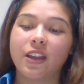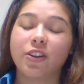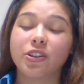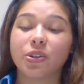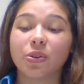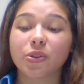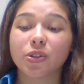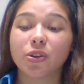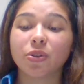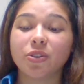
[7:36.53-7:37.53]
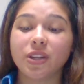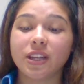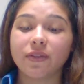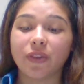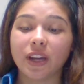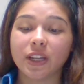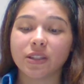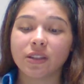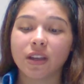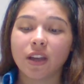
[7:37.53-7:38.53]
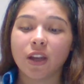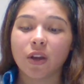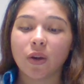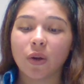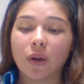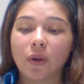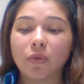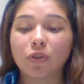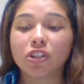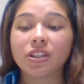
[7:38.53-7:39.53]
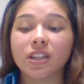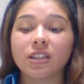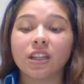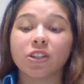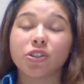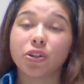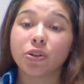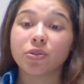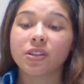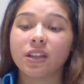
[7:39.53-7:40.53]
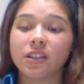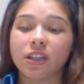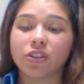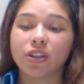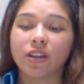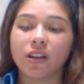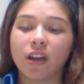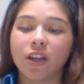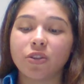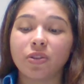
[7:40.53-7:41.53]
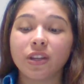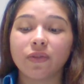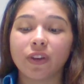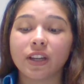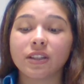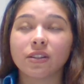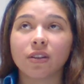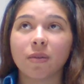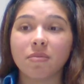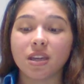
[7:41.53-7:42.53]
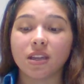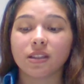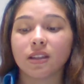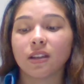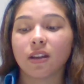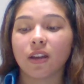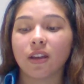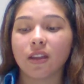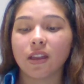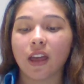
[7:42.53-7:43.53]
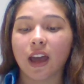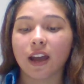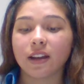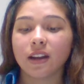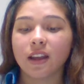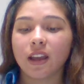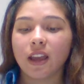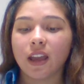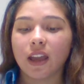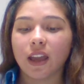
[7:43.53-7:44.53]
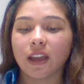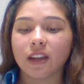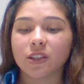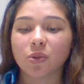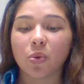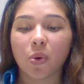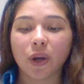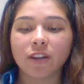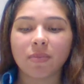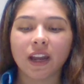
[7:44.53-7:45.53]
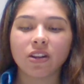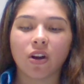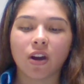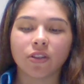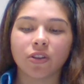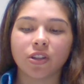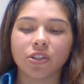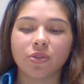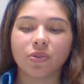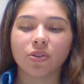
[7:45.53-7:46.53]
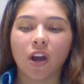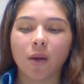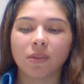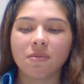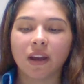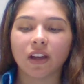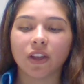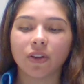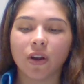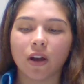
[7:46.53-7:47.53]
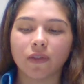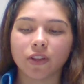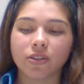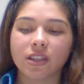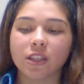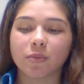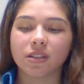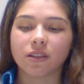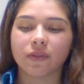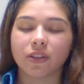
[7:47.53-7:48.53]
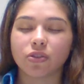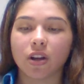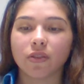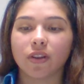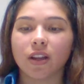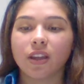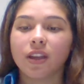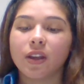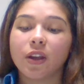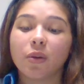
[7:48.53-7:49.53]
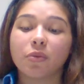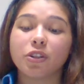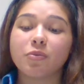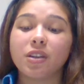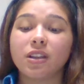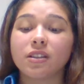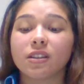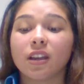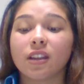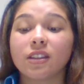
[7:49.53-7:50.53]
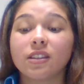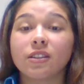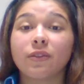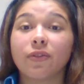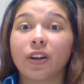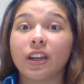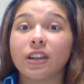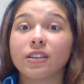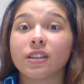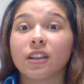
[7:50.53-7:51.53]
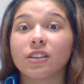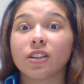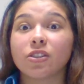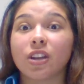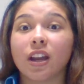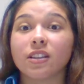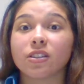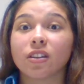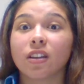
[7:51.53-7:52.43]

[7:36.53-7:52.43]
There is also a unique phrase which needs an internal citation. A unique phrase means that it is coined by an author and used commonly by other authors in specific genre, which means this is a phrase such as